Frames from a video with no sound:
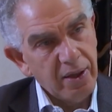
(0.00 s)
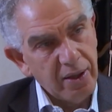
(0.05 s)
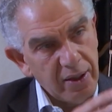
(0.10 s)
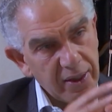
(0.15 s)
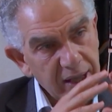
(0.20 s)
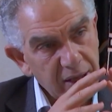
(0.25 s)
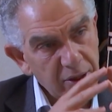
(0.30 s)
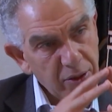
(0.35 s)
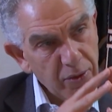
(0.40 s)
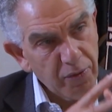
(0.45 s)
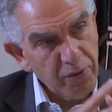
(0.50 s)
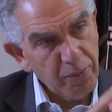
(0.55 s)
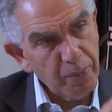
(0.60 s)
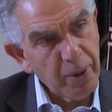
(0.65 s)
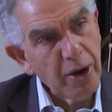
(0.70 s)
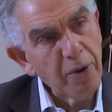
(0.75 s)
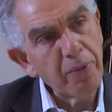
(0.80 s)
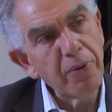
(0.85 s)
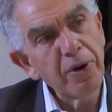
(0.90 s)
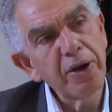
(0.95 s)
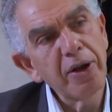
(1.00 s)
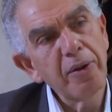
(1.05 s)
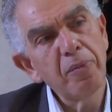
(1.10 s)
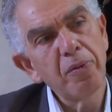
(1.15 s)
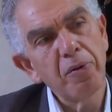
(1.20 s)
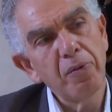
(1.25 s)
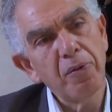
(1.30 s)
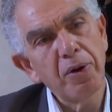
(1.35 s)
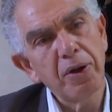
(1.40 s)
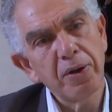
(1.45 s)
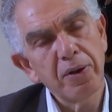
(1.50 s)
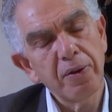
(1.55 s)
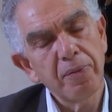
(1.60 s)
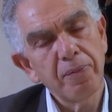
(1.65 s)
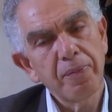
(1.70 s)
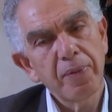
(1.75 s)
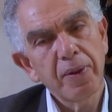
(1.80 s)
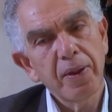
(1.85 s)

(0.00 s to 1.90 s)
That's the background number one.